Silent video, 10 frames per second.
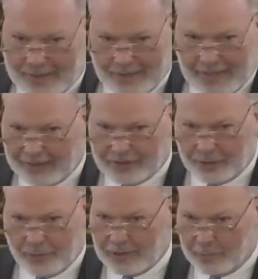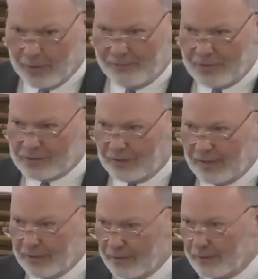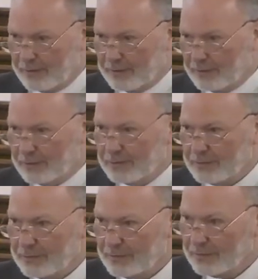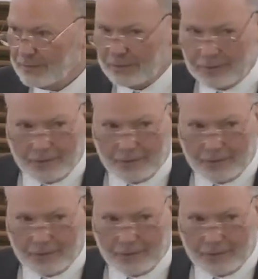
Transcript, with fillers: connection with the previous letter? God